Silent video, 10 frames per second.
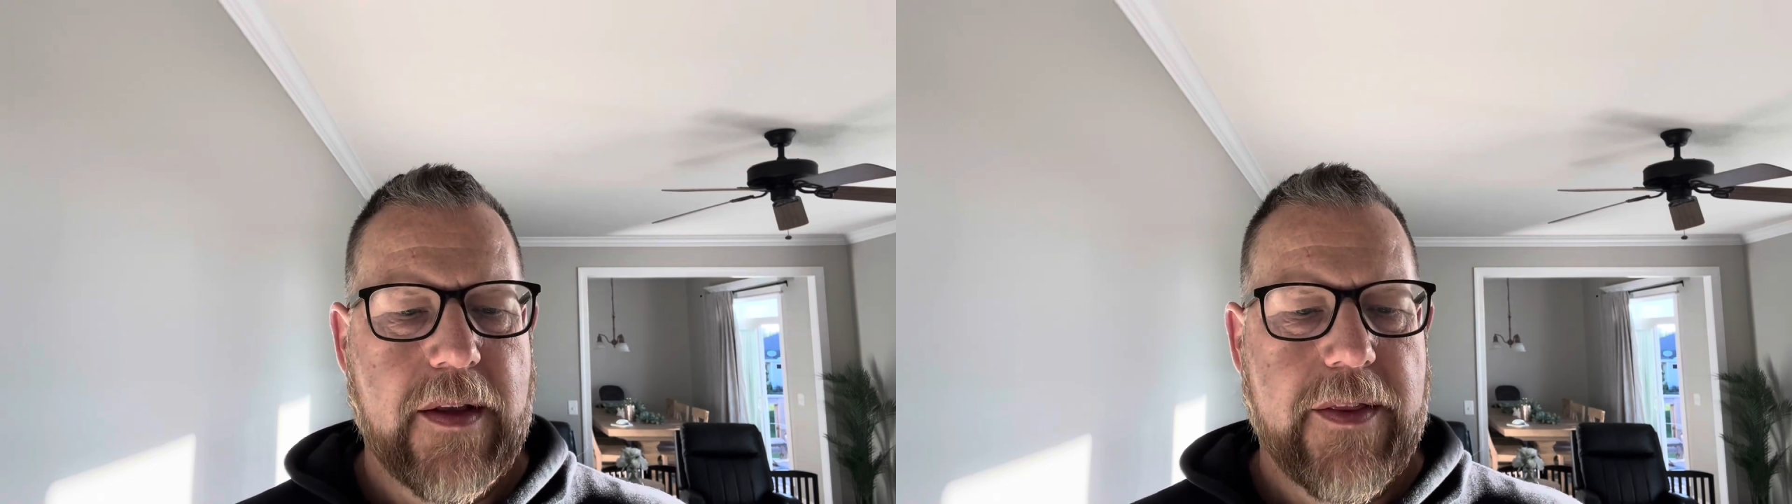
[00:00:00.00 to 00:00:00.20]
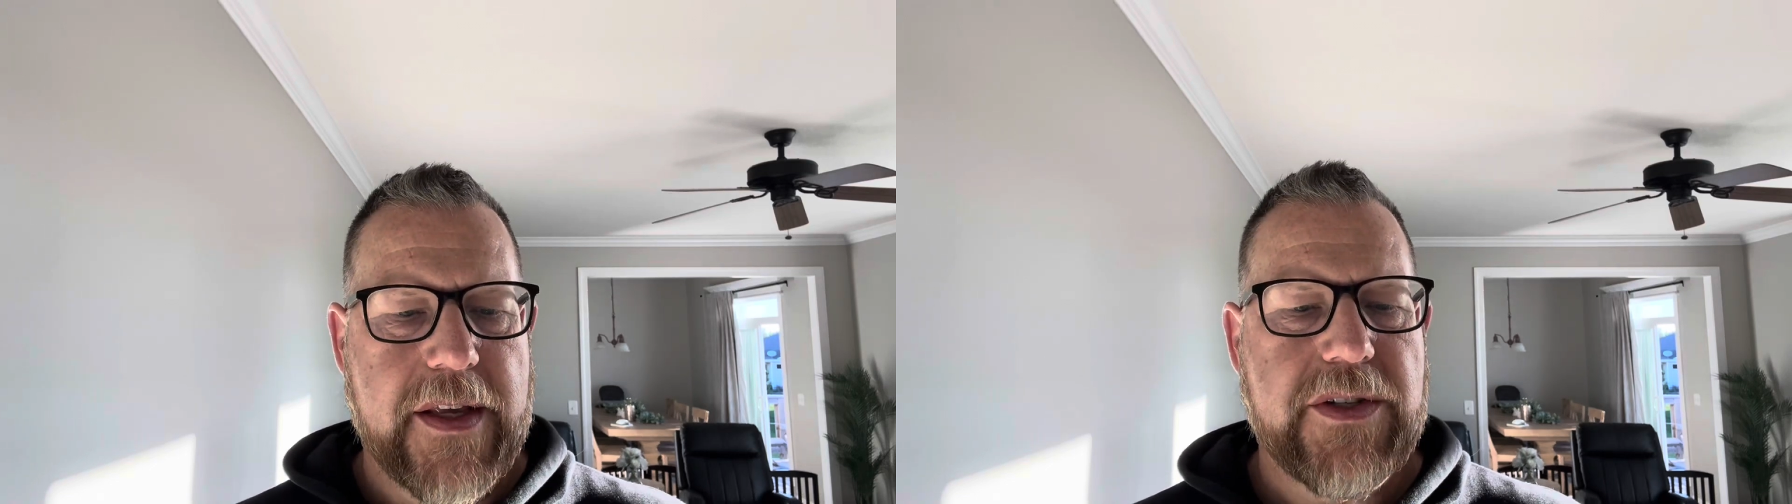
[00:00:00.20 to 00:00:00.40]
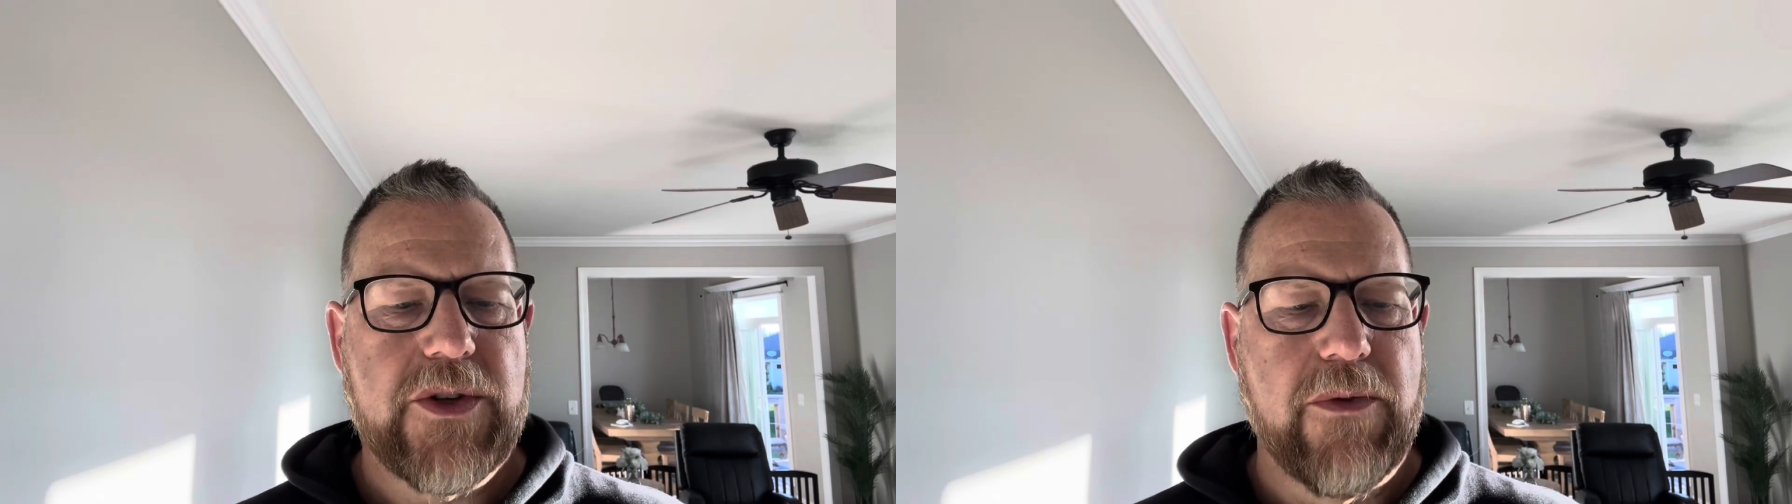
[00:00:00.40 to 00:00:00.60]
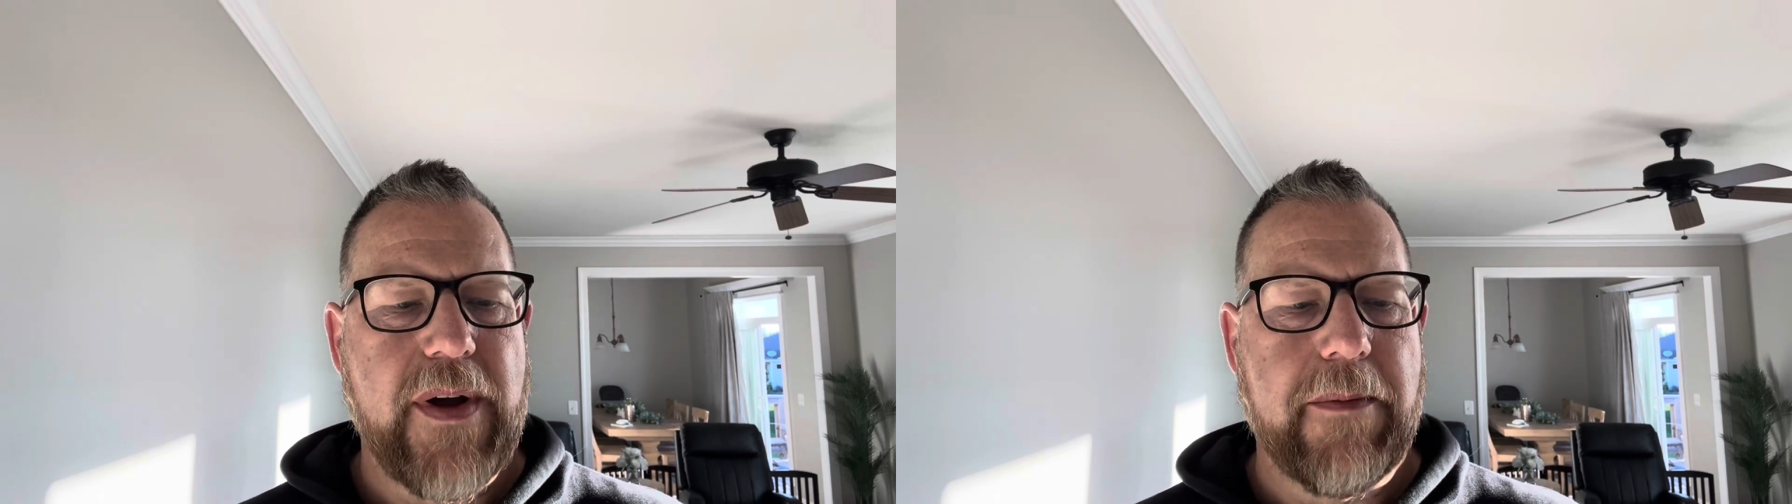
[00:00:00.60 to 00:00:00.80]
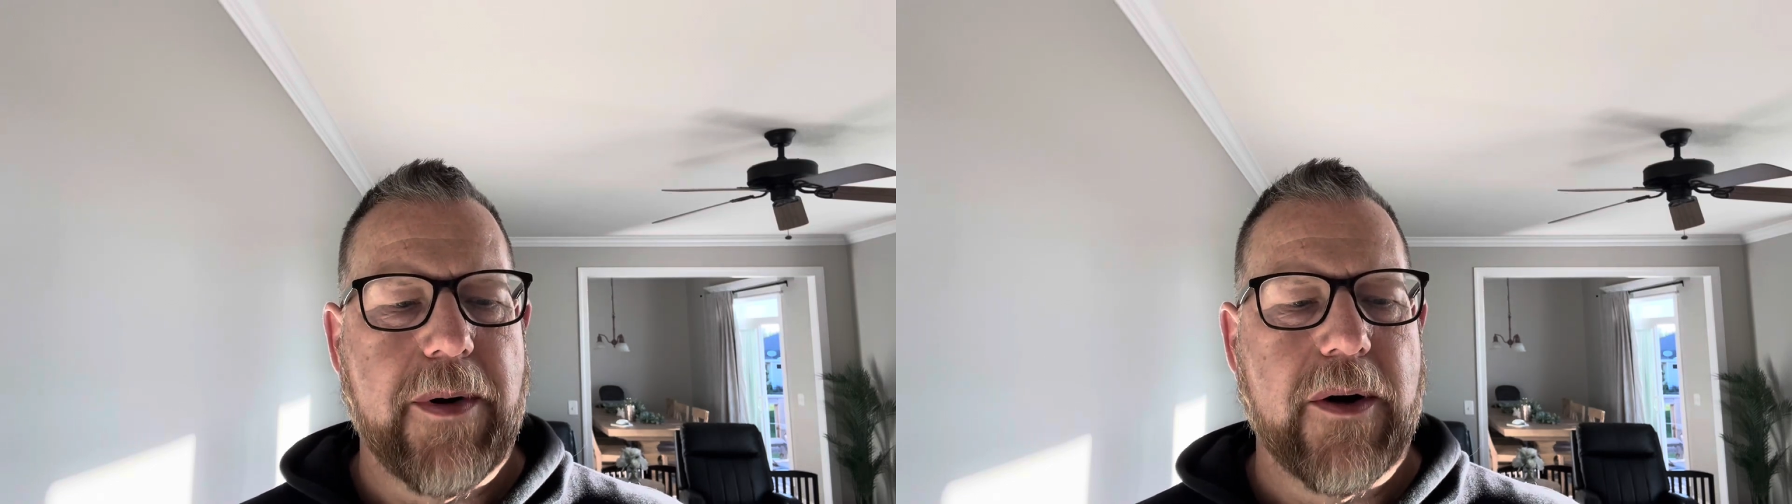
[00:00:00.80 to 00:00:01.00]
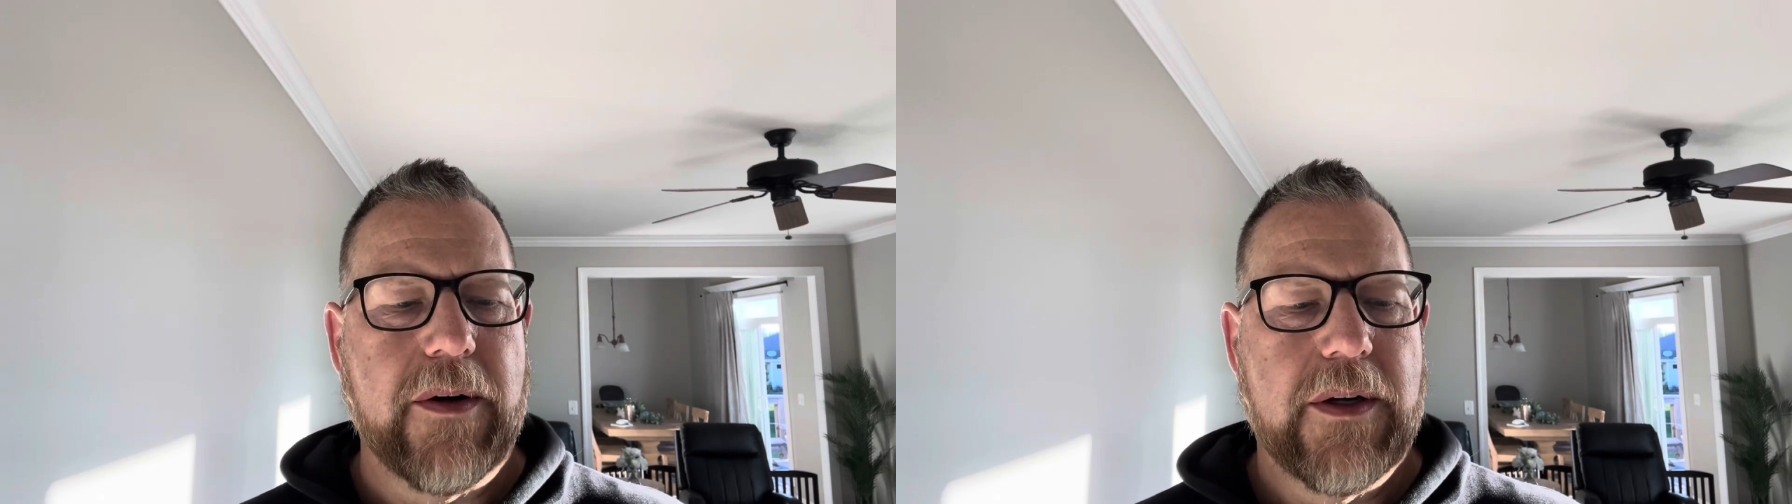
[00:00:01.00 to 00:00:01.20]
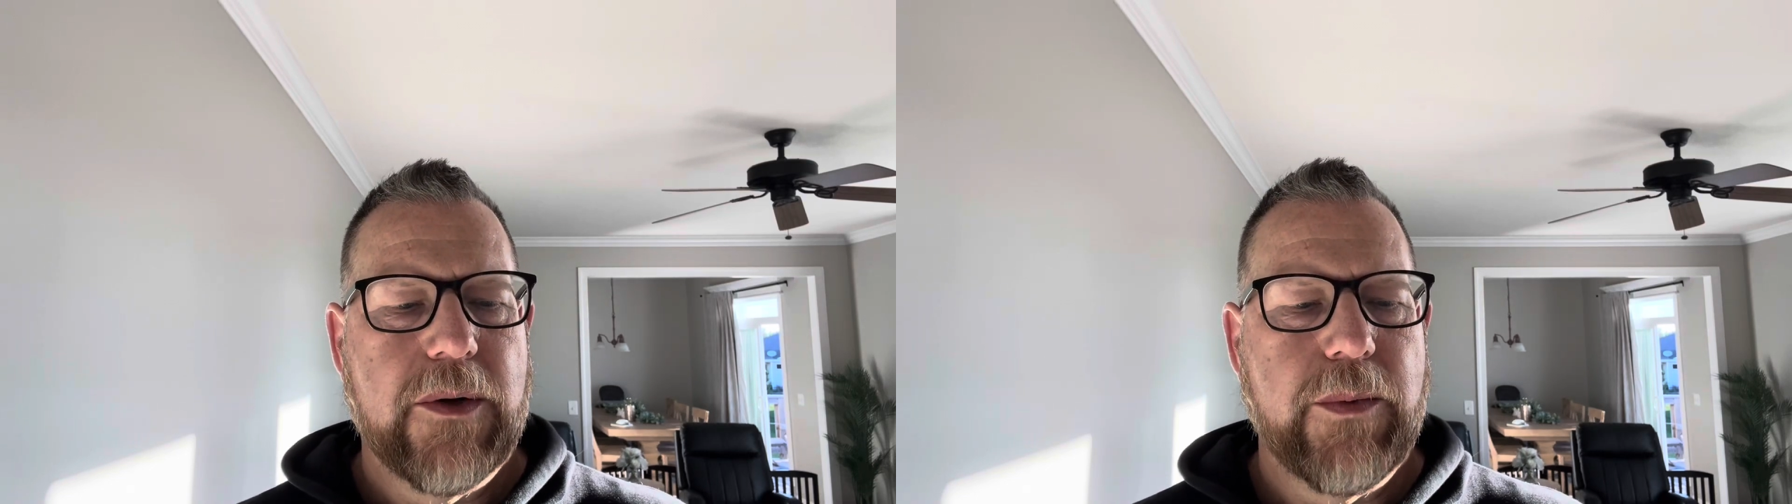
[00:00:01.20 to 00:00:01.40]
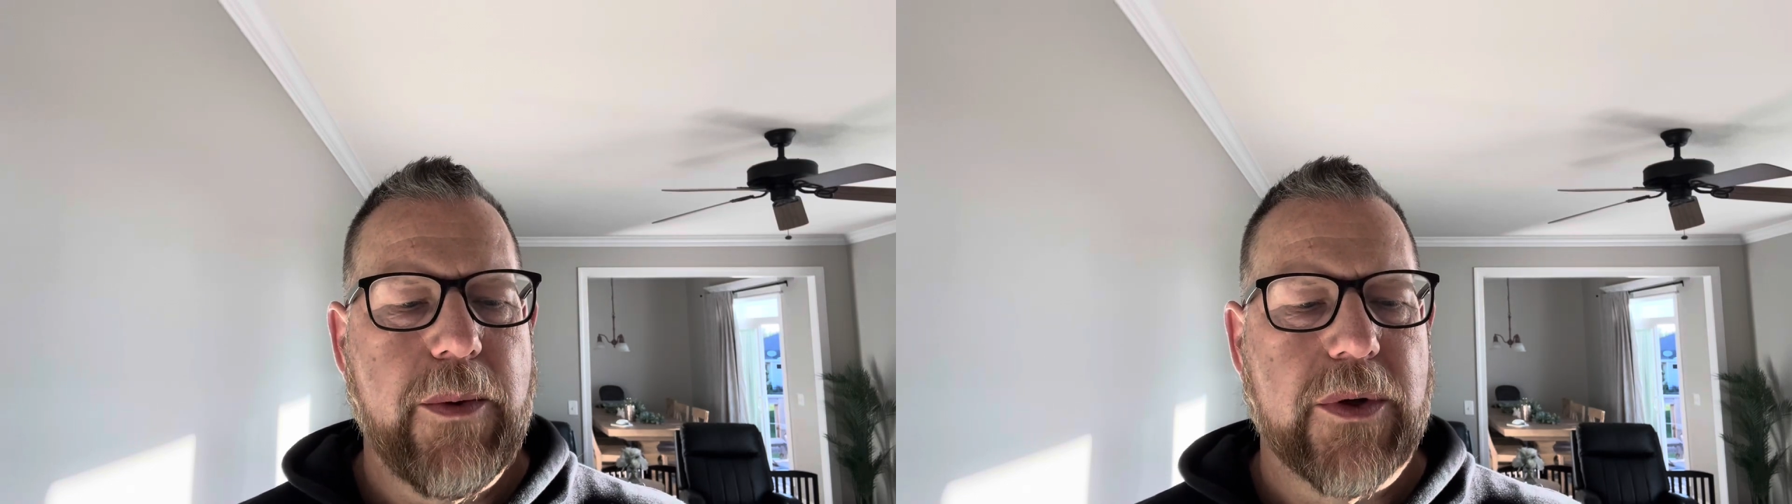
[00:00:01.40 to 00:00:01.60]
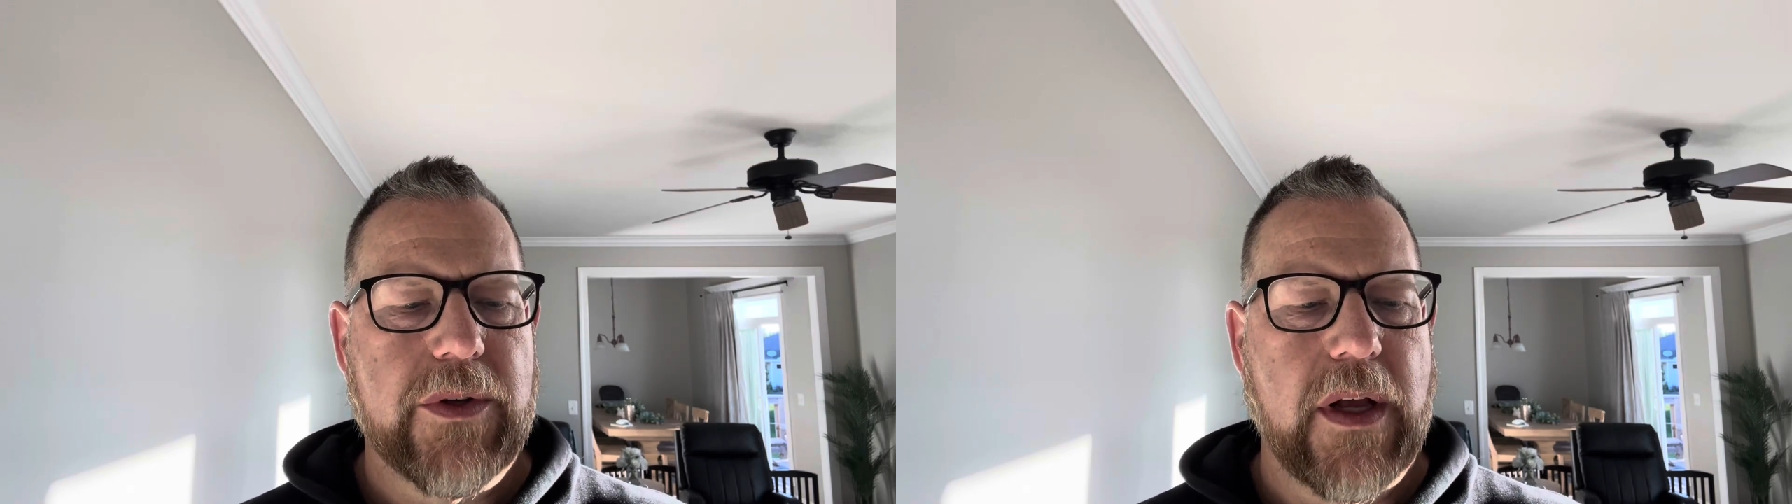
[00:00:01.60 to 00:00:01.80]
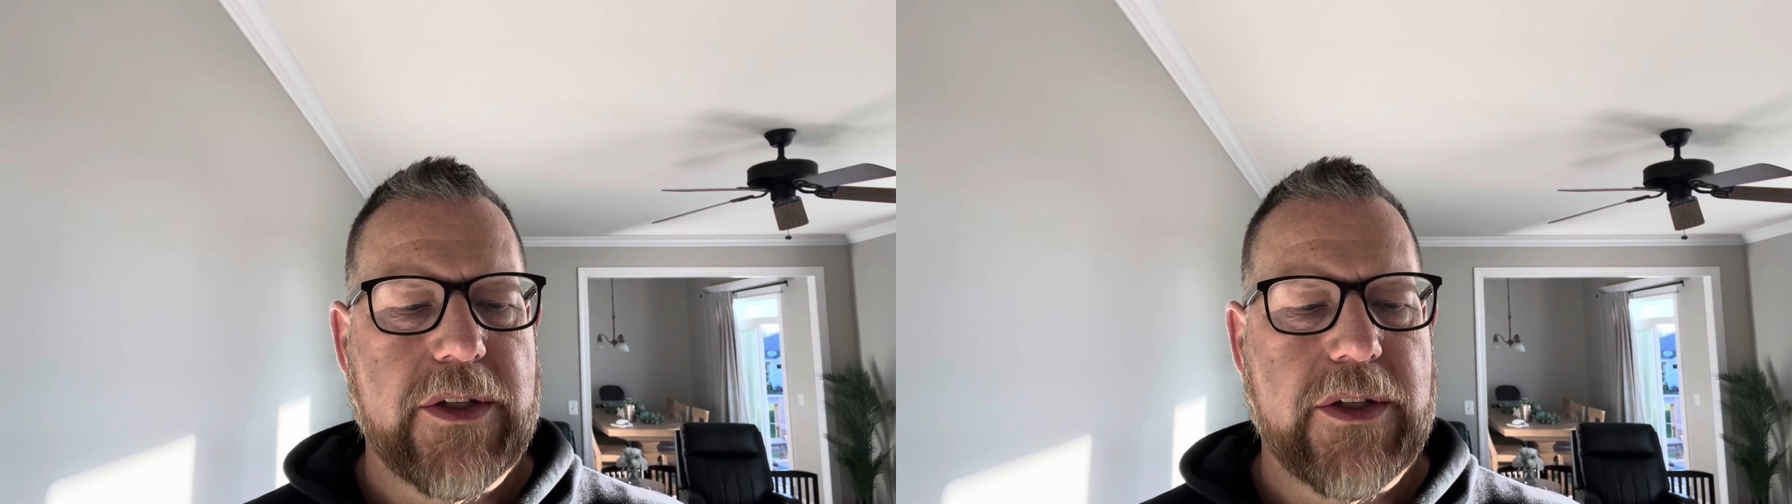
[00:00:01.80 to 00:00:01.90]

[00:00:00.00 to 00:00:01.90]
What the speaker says: This November, we will